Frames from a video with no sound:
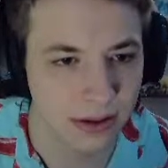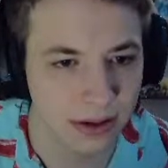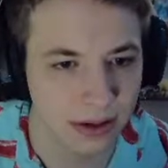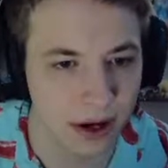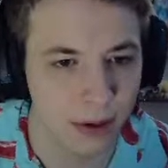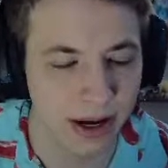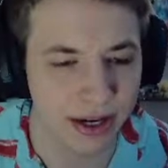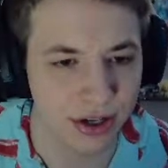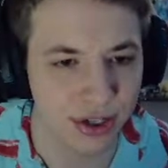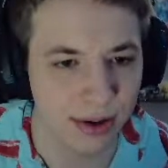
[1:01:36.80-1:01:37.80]
Oh my
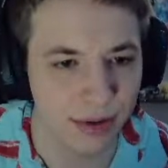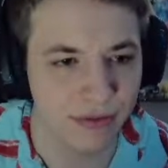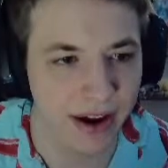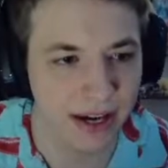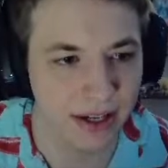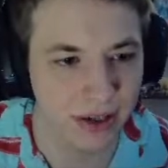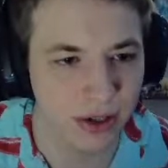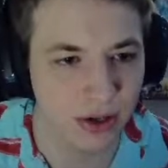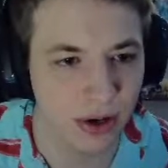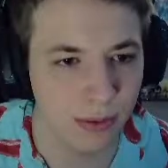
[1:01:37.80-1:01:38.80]
gosh, they were evading
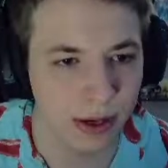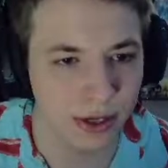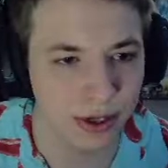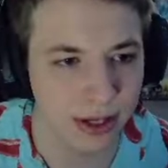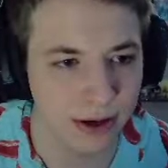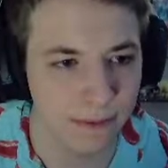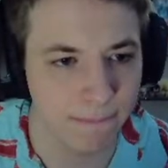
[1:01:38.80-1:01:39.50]
so much there.